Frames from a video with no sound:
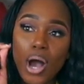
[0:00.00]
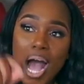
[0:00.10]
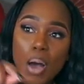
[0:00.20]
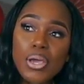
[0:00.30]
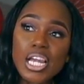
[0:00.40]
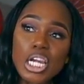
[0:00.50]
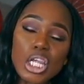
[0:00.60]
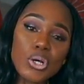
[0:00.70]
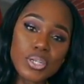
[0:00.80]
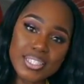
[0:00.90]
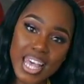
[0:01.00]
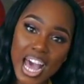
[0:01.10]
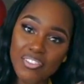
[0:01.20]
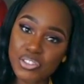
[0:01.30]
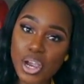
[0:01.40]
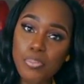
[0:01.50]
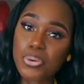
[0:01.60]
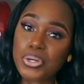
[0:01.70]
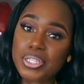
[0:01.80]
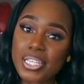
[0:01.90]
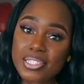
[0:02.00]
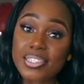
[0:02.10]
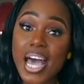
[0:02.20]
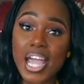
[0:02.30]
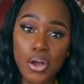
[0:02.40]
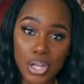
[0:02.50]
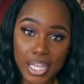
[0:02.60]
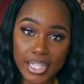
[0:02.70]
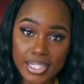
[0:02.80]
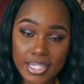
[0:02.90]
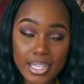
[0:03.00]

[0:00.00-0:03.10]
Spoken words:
how it looks after I put this dye on it.